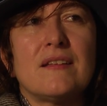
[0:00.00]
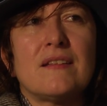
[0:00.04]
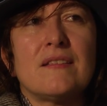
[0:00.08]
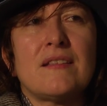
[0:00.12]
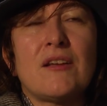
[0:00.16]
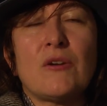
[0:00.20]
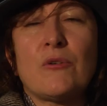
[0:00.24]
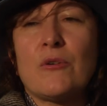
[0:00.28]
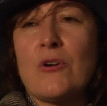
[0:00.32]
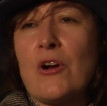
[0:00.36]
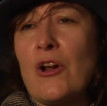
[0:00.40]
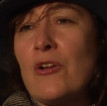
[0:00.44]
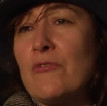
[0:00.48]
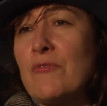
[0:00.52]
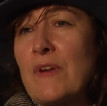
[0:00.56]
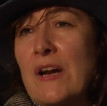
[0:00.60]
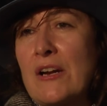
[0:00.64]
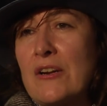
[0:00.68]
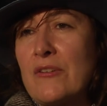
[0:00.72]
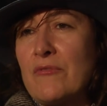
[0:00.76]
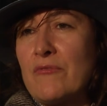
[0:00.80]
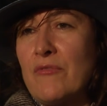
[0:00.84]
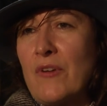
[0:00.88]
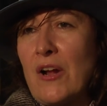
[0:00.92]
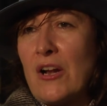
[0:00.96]
they were all
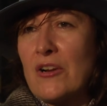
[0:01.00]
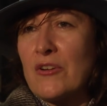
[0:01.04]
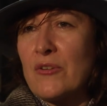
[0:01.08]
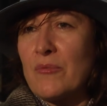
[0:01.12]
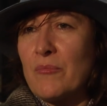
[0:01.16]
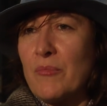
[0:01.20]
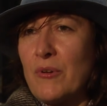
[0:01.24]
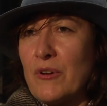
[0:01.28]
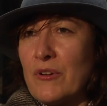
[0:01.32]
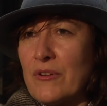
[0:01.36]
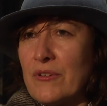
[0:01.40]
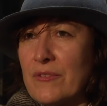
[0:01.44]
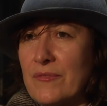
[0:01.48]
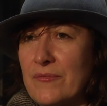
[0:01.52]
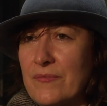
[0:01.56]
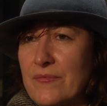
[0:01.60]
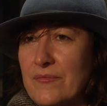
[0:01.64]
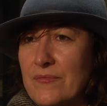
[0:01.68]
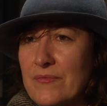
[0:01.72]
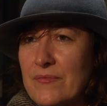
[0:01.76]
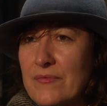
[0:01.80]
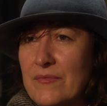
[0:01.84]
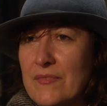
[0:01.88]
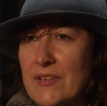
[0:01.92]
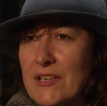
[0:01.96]
very vulnerable.
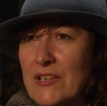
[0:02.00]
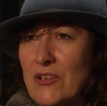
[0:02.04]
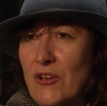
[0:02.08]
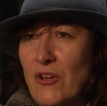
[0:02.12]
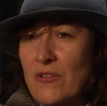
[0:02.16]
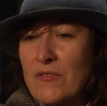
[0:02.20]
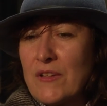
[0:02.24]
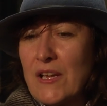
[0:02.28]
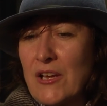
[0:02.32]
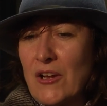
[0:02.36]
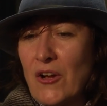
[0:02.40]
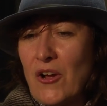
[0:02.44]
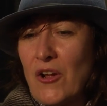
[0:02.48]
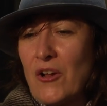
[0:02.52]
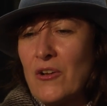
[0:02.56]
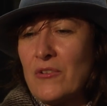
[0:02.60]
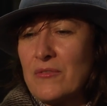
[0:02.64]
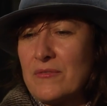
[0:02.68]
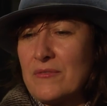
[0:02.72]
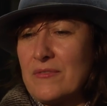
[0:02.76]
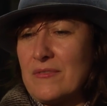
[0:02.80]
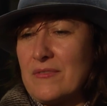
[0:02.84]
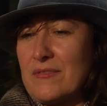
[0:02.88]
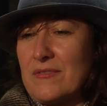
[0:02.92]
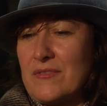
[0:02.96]
You know, they all
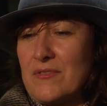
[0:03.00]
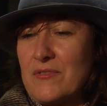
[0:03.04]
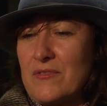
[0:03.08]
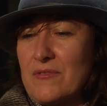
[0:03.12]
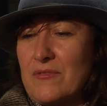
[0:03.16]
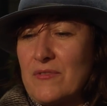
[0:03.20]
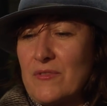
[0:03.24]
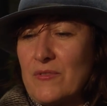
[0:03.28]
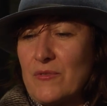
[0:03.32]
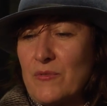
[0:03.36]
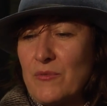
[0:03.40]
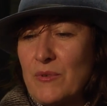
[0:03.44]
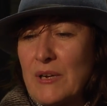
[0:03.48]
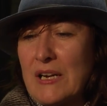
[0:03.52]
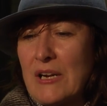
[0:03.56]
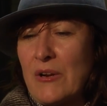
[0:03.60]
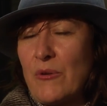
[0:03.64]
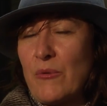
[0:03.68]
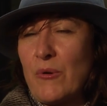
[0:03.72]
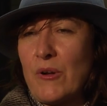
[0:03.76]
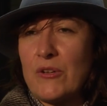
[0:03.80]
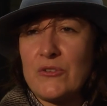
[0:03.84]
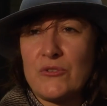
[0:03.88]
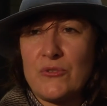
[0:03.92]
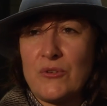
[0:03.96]
really
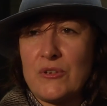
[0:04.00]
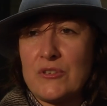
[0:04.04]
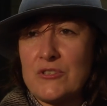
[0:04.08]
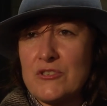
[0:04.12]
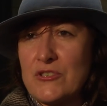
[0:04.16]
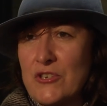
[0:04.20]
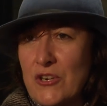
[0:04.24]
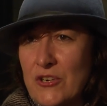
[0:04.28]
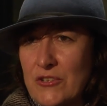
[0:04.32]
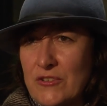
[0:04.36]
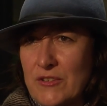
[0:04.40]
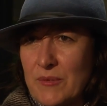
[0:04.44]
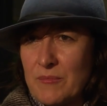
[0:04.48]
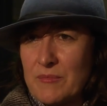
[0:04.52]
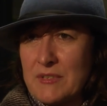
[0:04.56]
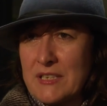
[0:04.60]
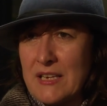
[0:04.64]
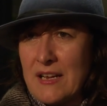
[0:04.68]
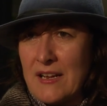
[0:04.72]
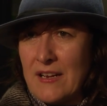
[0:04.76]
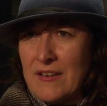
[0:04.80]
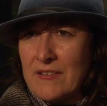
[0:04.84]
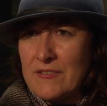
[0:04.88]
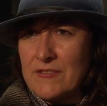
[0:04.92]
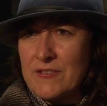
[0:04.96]
want to insert
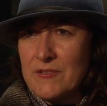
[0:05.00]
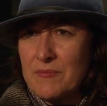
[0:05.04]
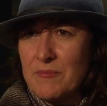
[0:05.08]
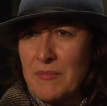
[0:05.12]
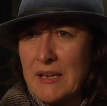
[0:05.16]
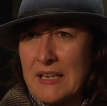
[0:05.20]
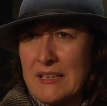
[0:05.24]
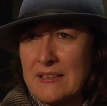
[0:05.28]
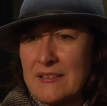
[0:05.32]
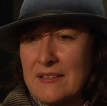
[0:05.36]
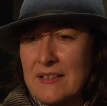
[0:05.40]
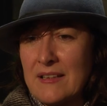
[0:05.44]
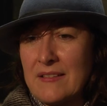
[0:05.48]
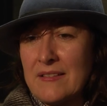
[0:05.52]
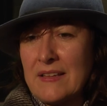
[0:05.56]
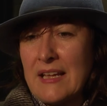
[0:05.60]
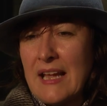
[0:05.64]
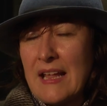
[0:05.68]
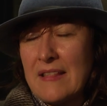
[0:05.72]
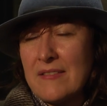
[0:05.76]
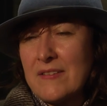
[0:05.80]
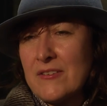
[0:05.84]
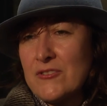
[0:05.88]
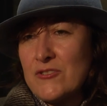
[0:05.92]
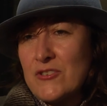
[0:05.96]
themselves, but in the
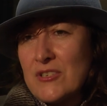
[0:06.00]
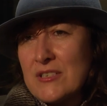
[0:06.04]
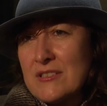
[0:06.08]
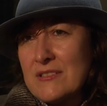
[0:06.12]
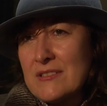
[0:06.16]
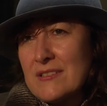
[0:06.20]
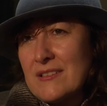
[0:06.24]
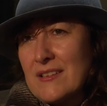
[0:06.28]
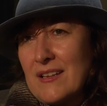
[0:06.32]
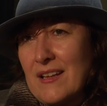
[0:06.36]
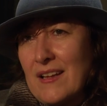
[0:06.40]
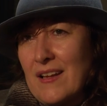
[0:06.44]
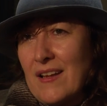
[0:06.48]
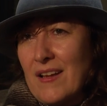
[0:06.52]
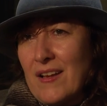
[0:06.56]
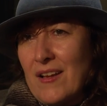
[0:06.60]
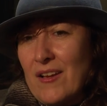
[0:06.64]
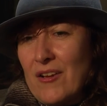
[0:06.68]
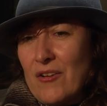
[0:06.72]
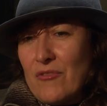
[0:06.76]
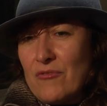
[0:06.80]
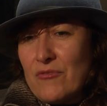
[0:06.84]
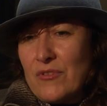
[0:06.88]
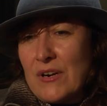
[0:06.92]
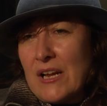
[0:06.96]
end, they're just
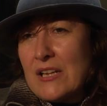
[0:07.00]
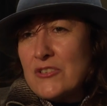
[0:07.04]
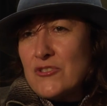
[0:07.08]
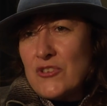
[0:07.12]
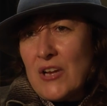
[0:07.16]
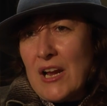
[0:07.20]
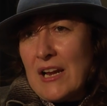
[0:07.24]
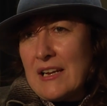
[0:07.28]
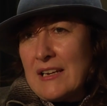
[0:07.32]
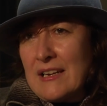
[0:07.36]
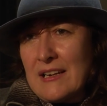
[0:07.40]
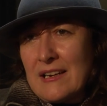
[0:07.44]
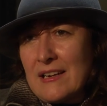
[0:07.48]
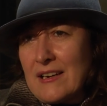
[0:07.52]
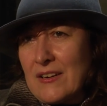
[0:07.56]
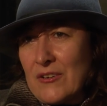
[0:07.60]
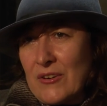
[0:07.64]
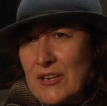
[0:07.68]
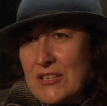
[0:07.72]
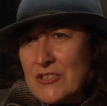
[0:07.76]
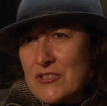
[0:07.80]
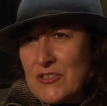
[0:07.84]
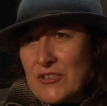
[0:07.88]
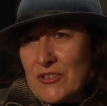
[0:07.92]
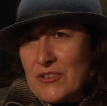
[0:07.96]
fragile little
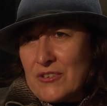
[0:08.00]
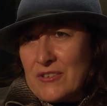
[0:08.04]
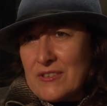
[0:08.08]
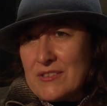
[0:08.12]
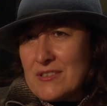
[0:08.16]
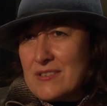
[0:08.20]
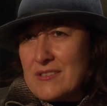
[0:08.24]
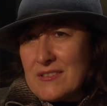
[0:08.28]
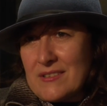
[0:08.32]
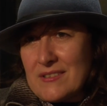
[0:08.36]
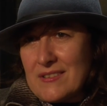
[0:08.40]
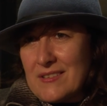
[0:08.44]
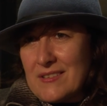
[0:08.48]
creatures,